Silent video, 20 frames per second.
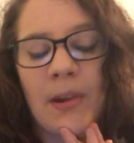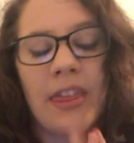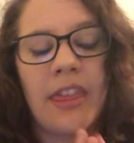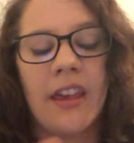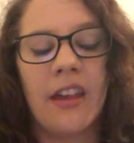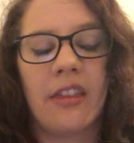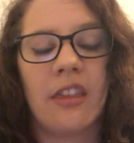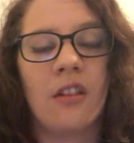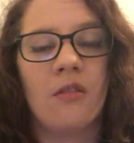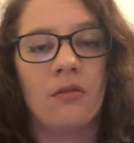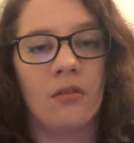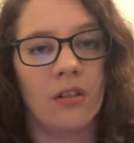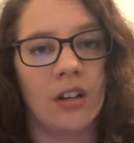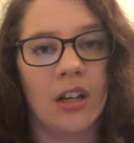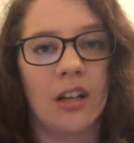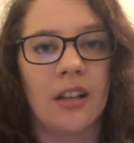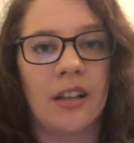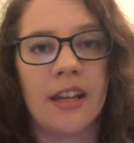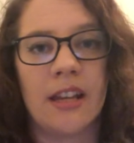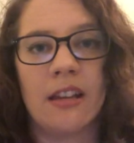I think they're
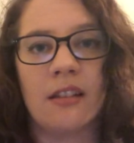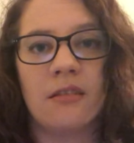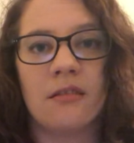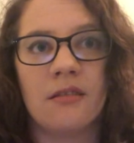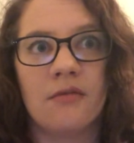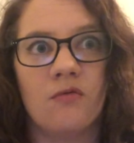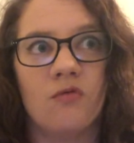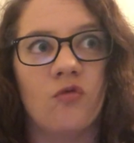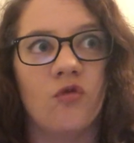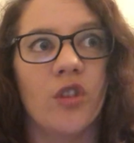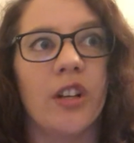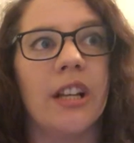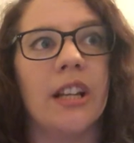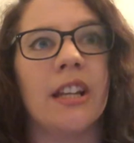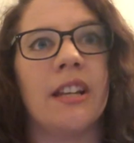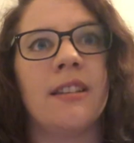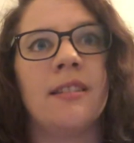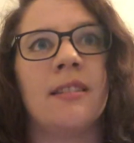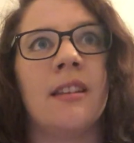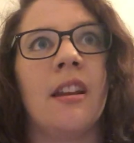really,
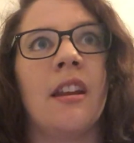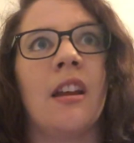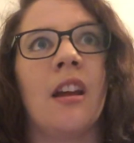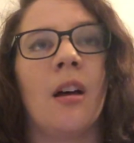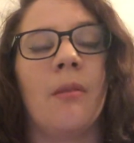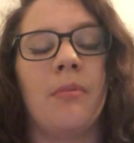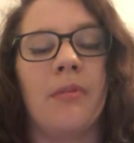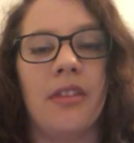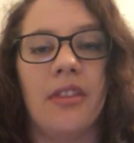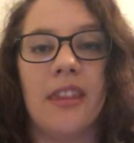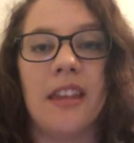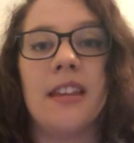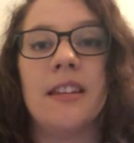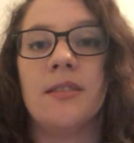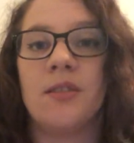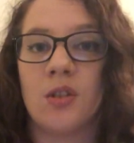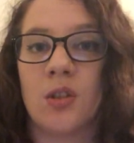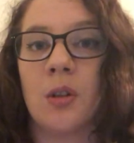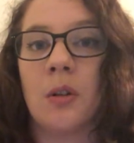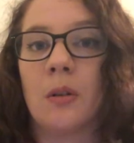really setting up
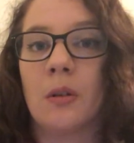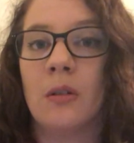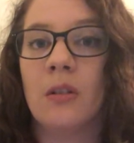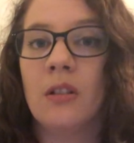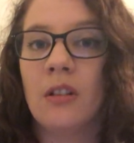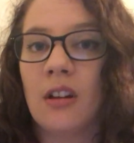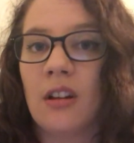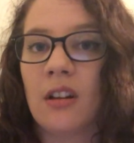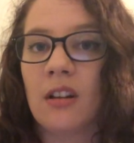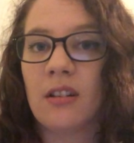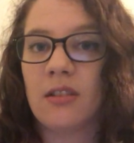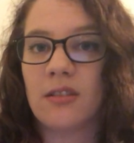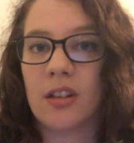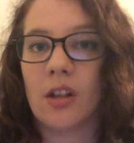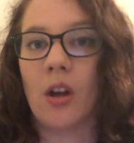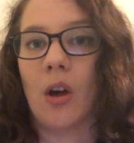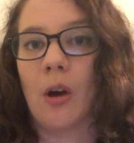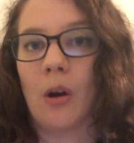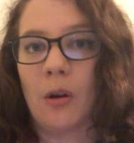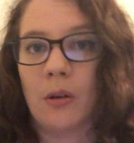these two to
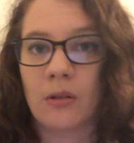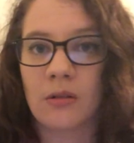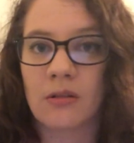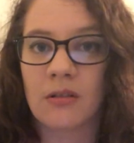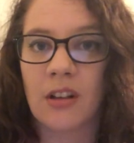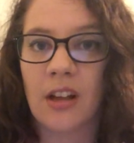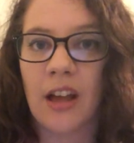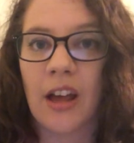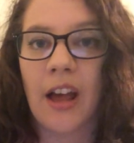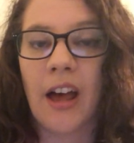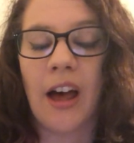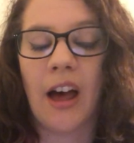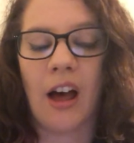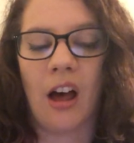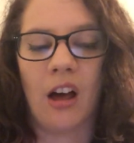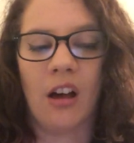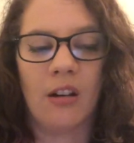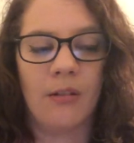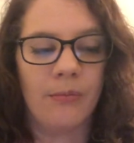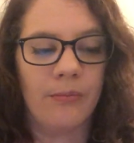go.
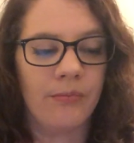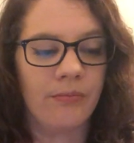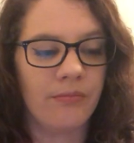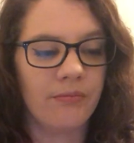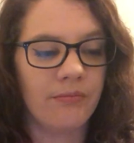I